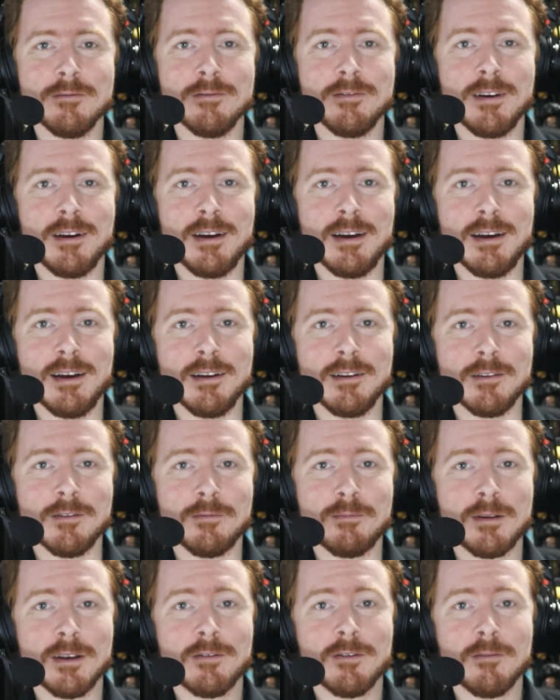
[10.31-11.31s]
fans.
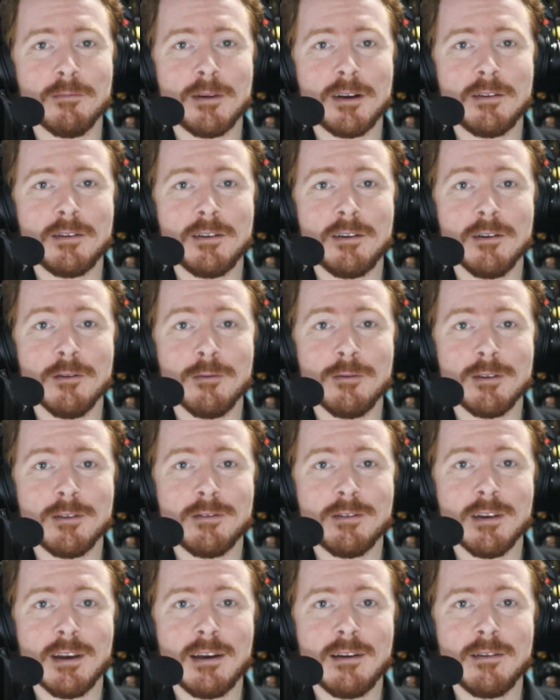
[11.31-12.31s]
Pixel Pedant here once
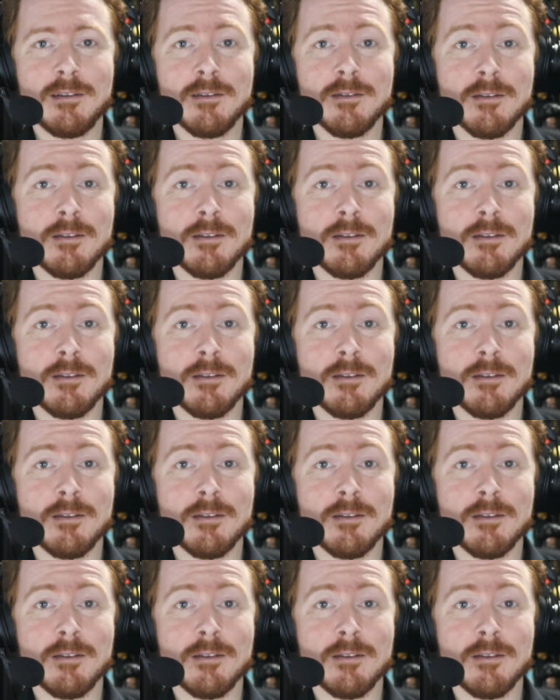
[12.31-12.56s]
again,